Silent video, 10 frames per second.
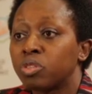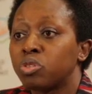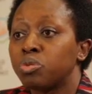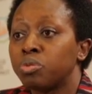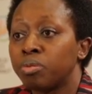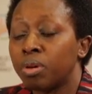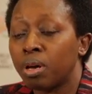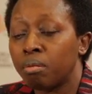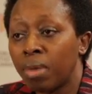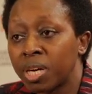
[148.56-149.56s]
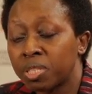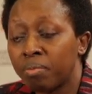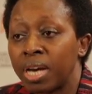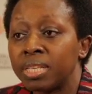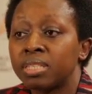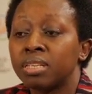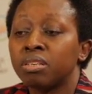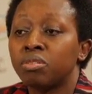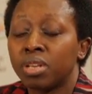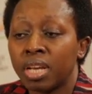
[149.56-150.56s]
to
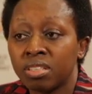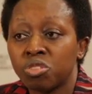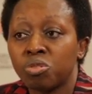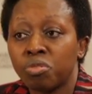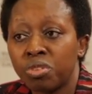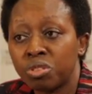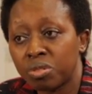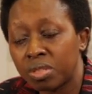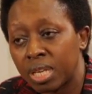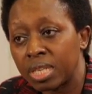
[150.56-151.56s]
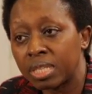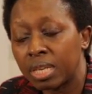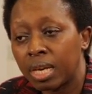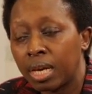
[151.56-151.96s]
maximizing utilization of resources.